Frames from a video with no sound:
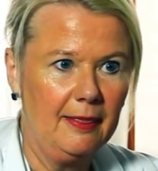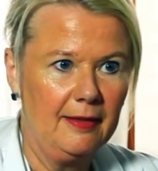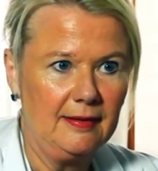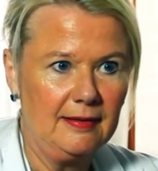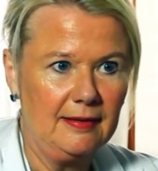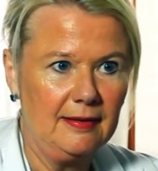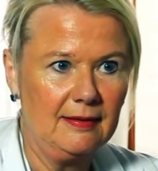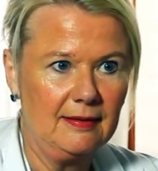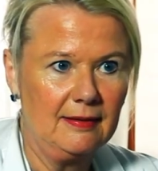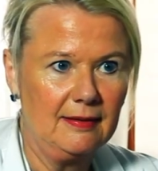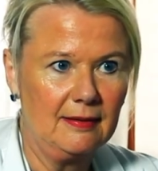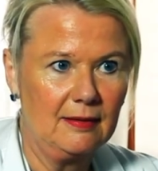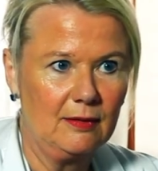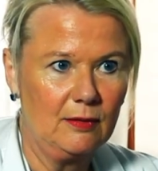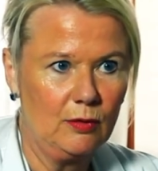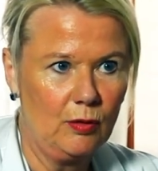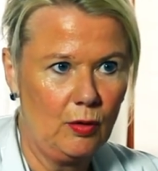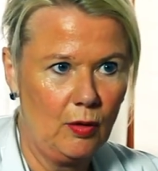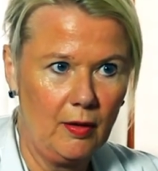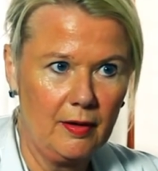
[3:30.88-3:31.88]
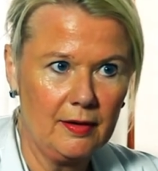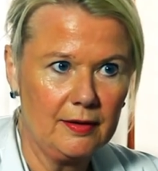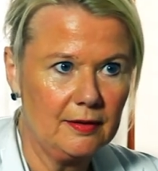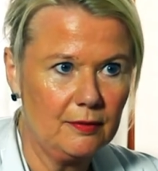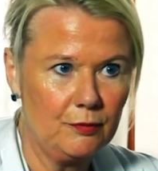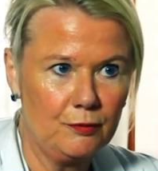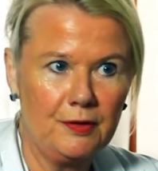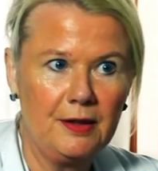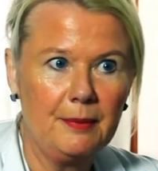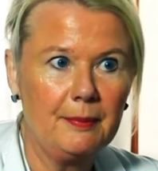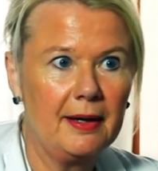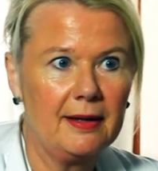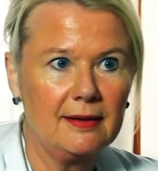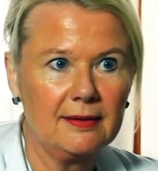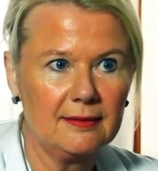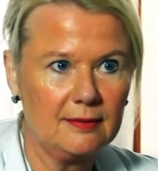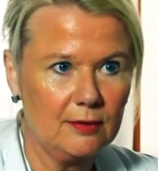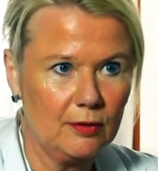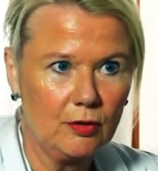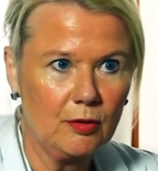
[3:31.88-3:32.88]
this is called
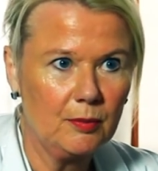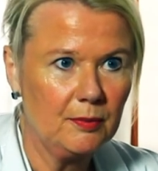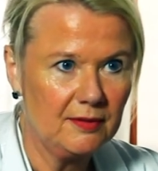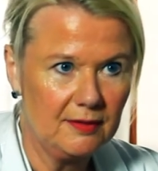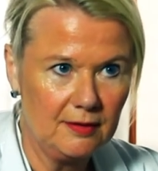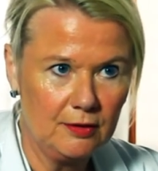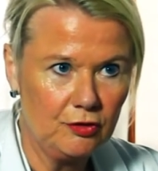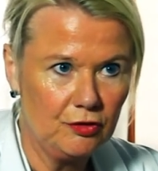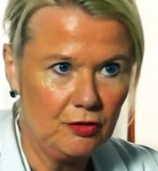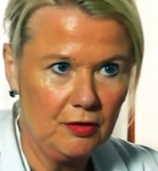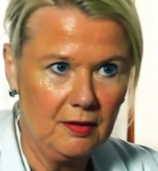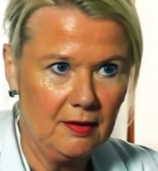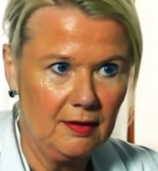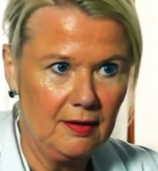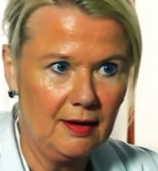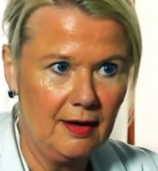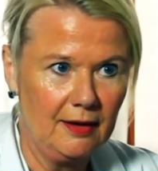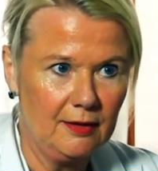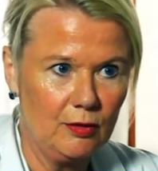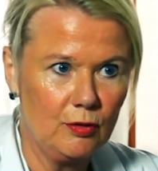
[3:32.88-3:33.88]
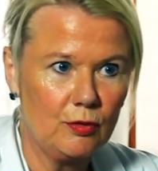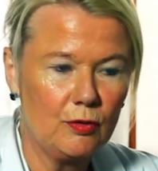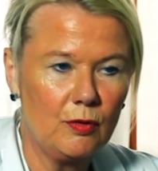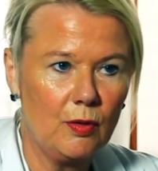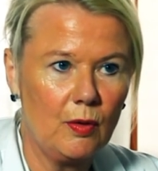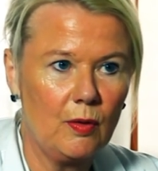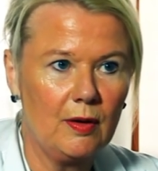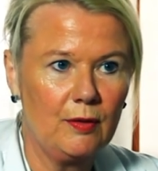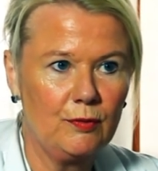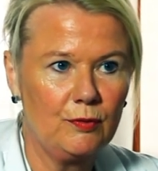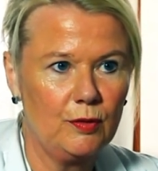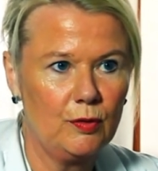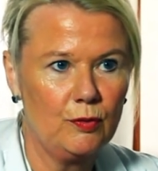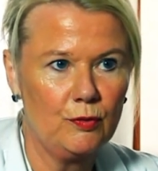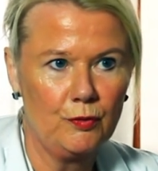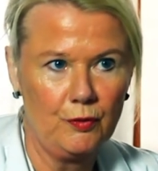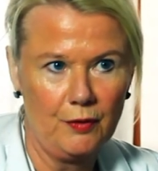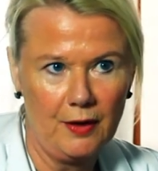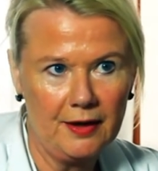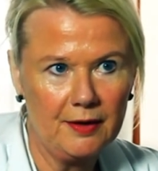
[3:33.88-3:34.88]
female circumcision. I don't know if
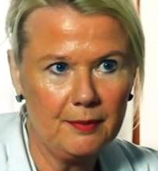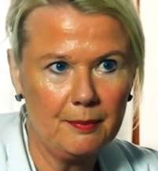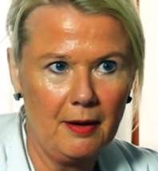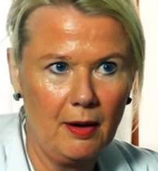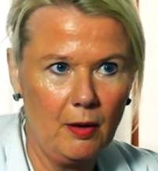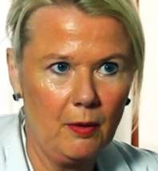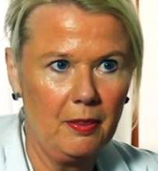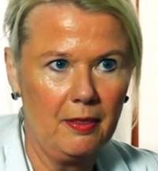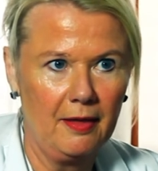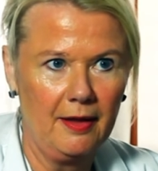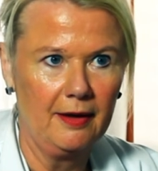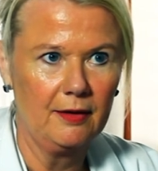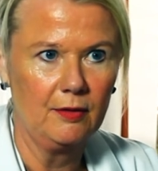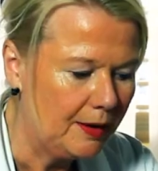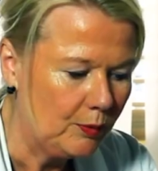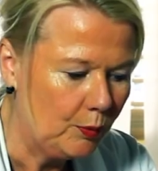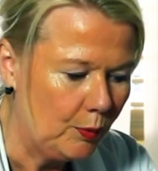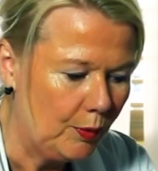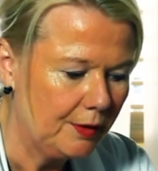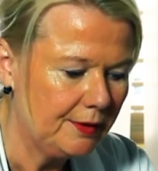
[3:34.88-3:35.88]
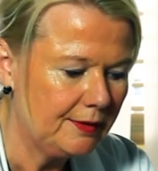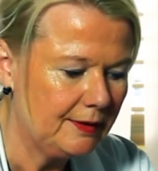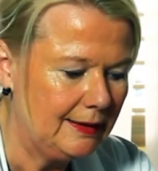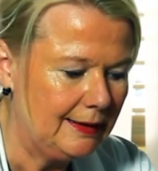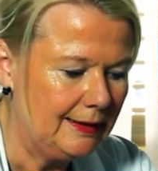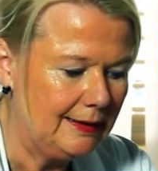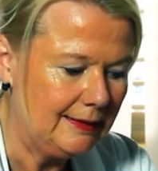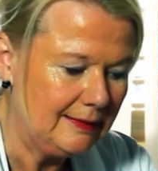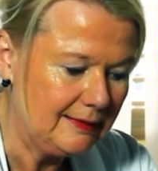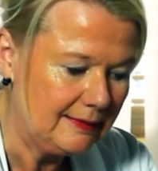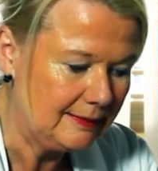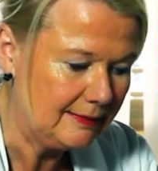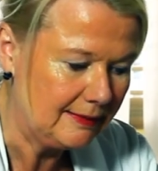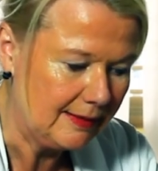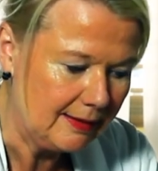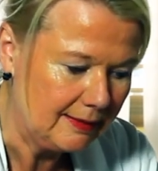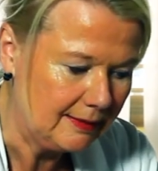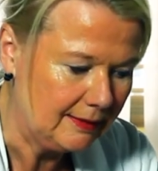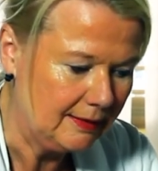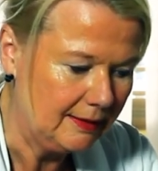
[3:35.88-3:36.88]
you've read about that. But what is
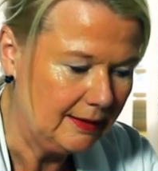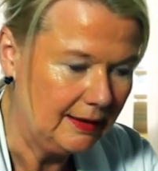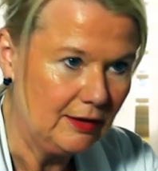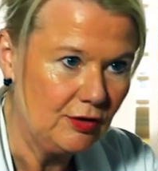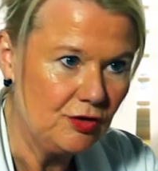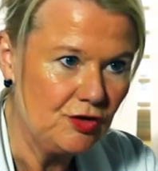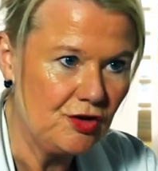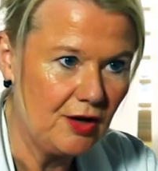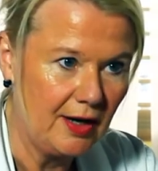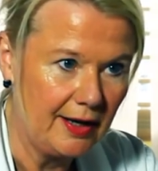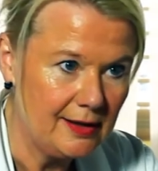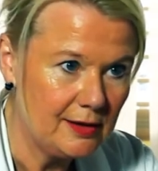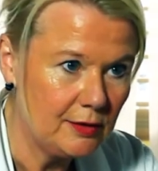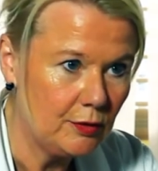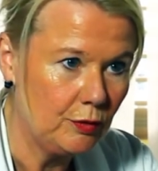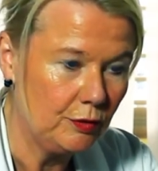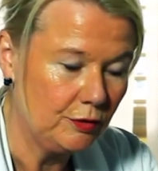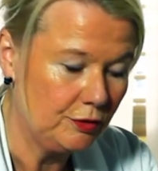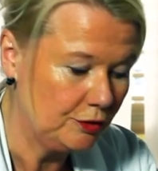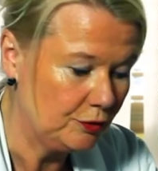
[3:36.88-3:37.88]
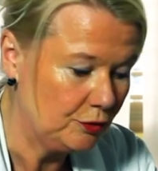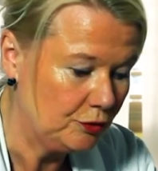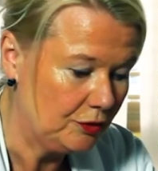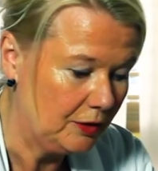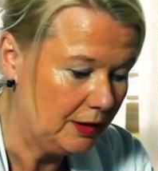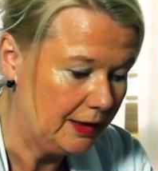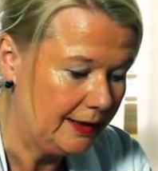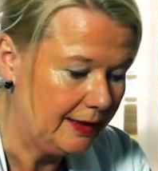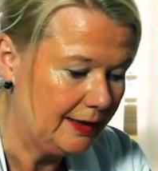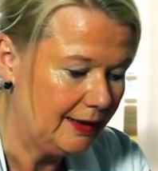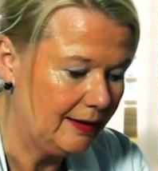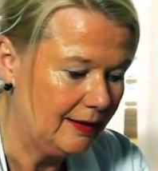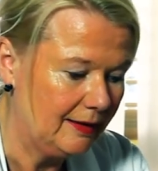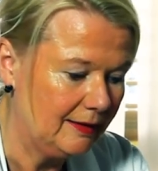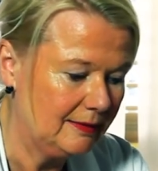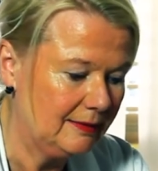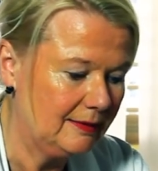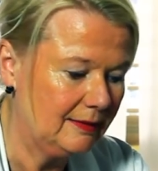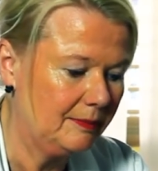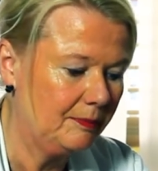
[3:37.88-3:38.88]
done in childhood usually
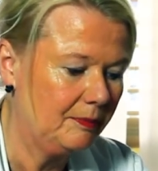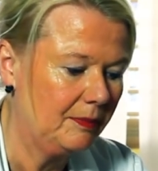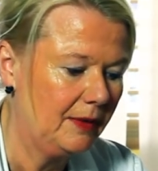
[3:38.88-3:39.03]
is